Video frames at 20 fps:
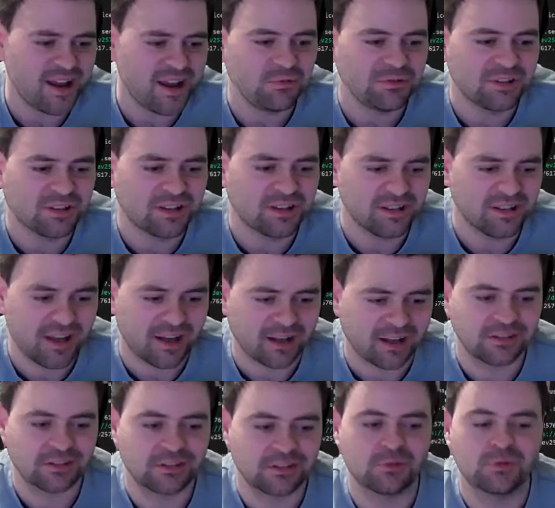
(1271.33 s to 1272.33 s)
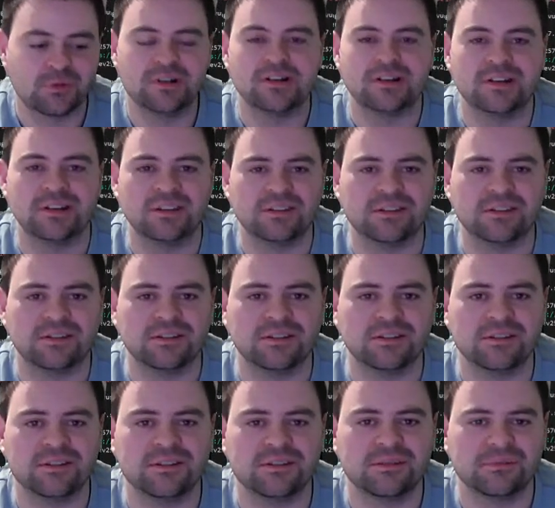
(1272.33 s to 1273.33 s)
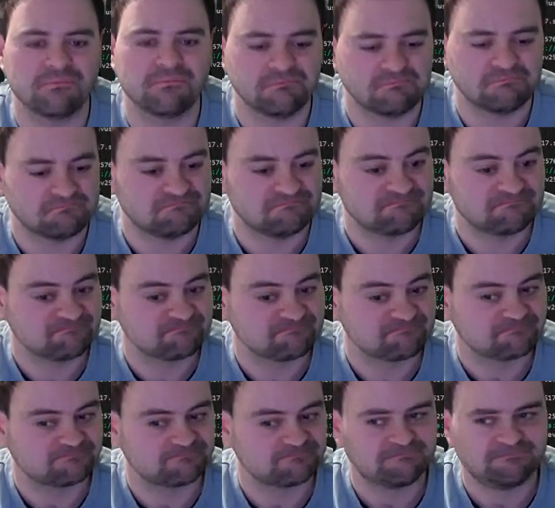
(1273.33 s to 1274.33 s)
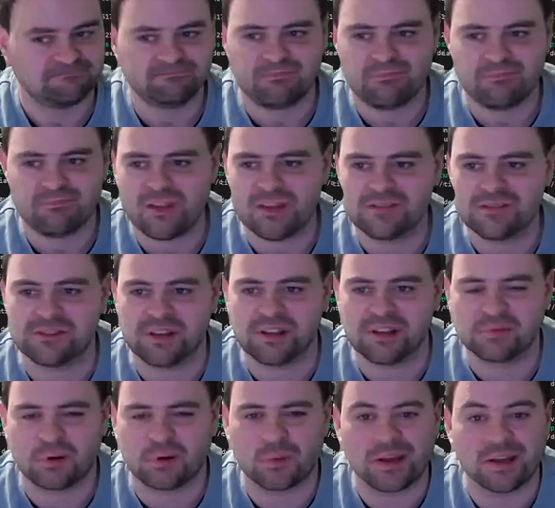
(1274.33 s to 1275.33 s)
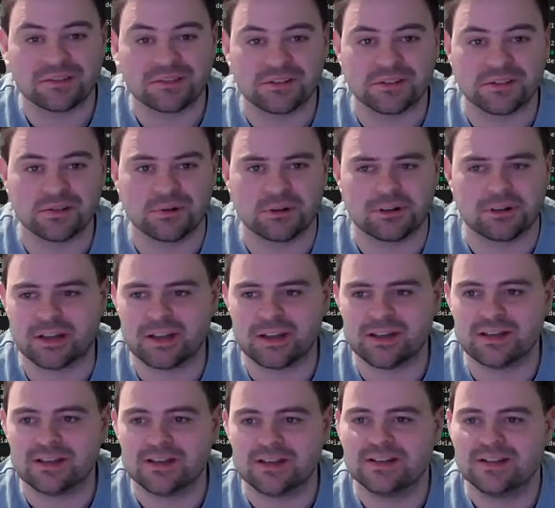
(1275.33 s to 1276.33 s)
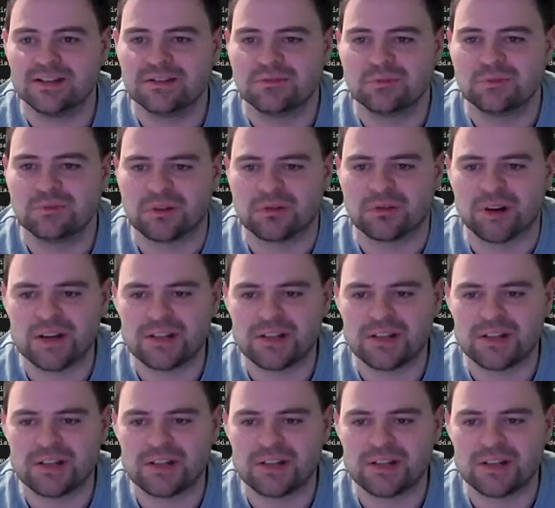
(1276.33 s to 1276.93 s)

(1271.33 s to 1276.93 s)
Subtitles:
to connect to an instance. So that's what we had to do. Okay, we create a